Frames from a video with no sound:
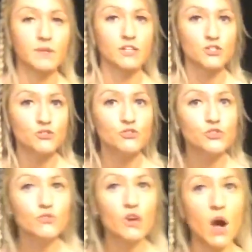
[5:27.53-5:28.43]
because you
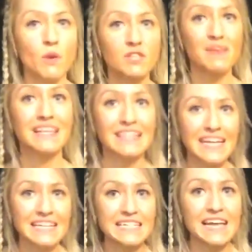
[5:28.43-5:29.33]
do not want to be
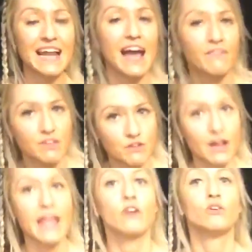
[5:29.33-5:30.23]
landing and having your
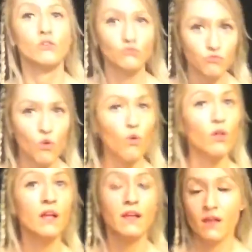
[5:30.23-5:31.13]
ankle roll.